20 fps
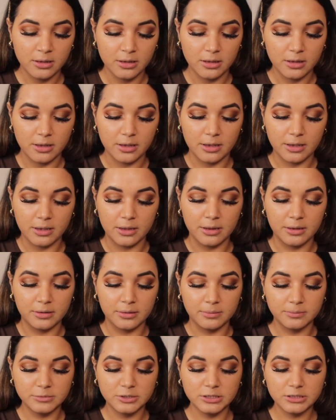And
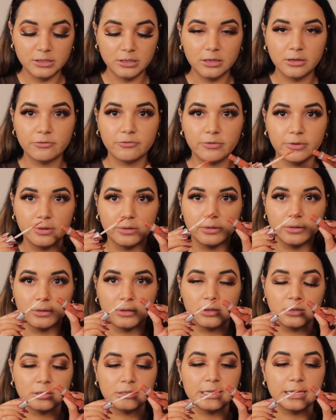I'm just gonna
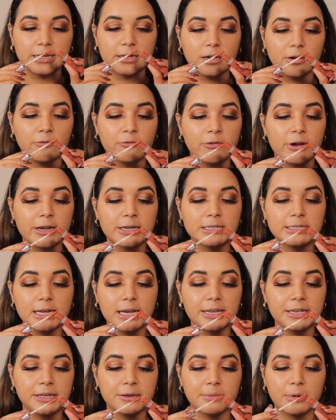take a very
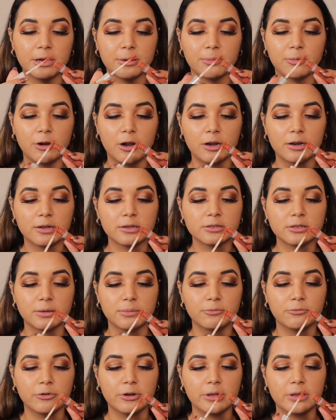tiny amount of product, so
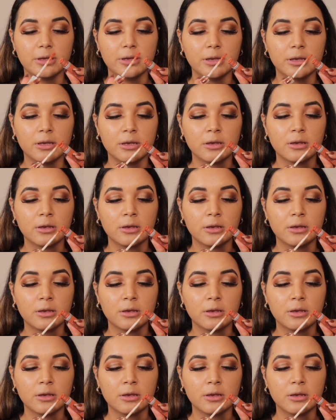I'm really